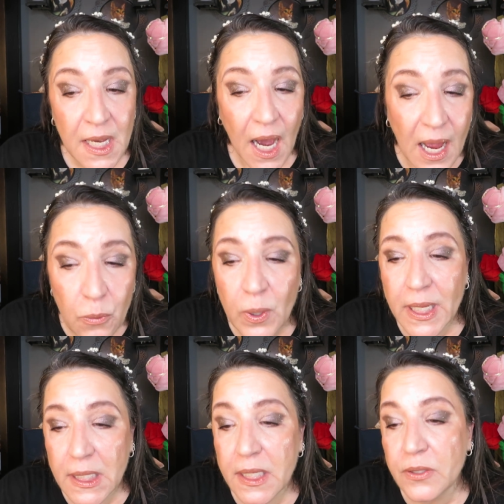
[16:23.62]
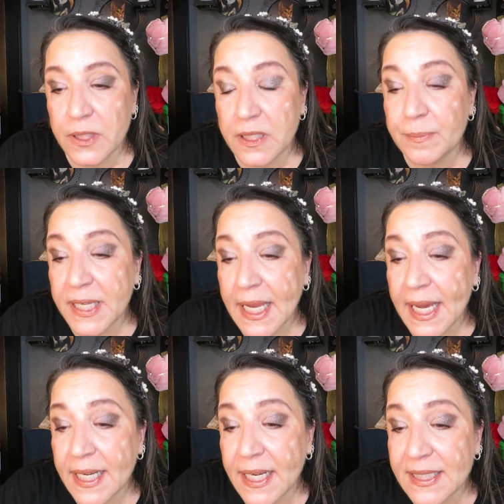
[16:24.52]
I will use them
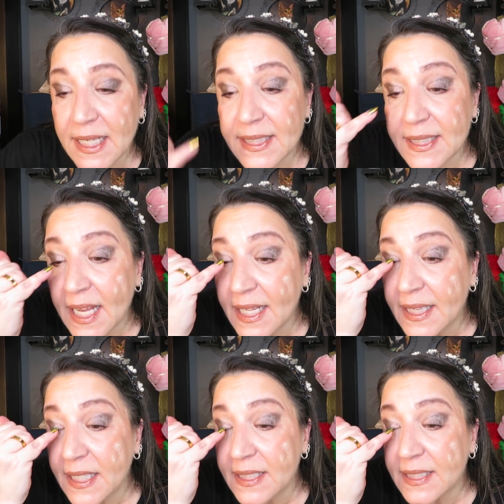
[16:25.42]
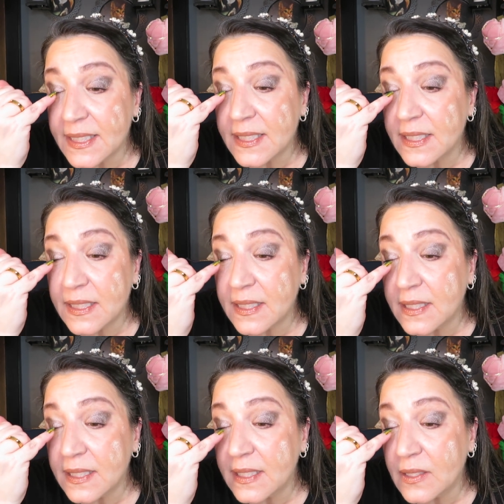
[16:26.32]
again. As I said, this
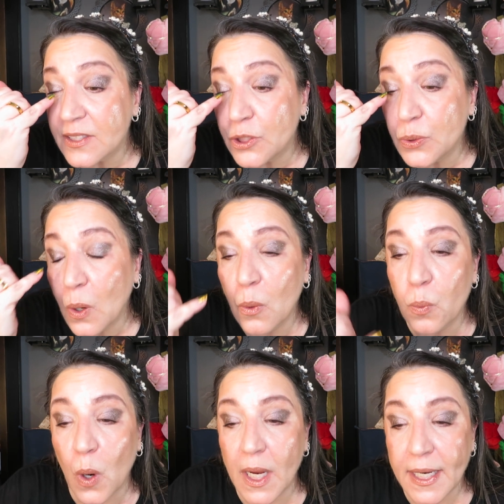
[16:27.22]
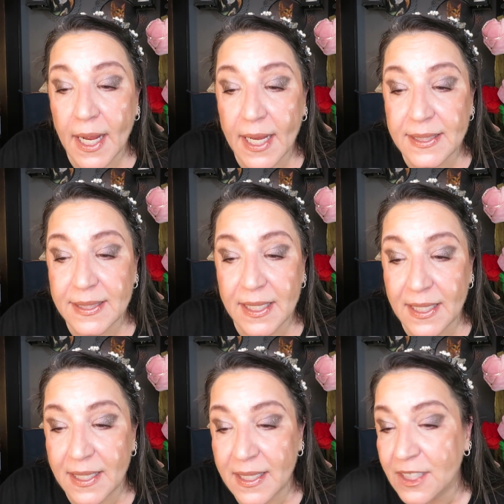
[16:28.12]
201 has
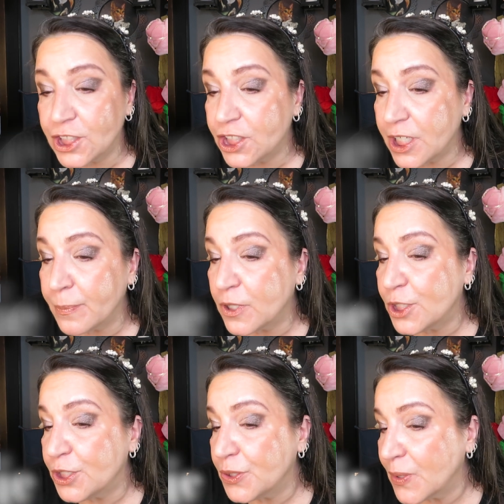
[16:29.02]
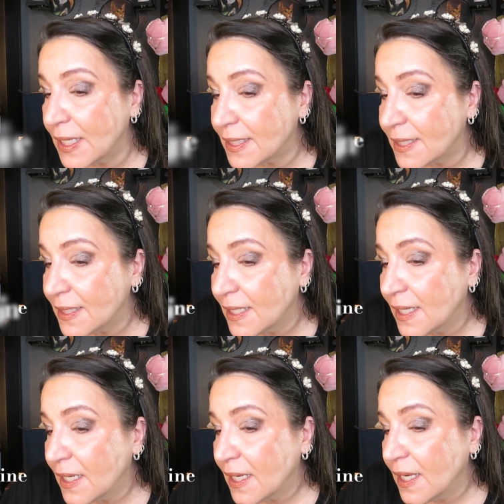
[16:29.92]
a, a shimmer to it.
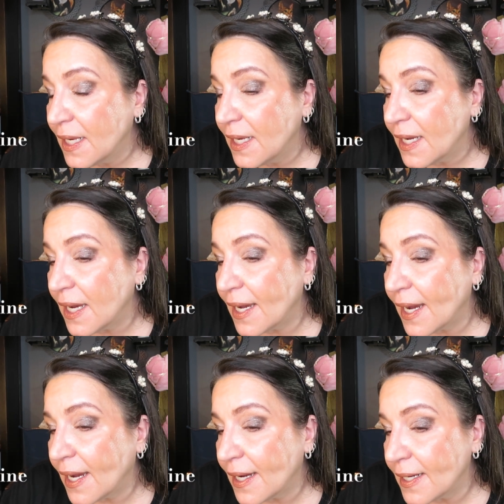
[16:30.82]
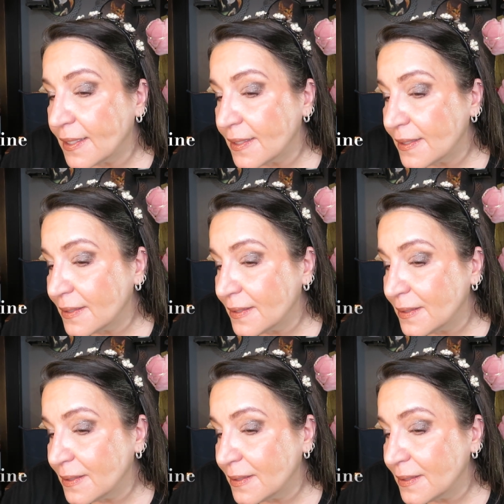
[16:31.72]
Uh,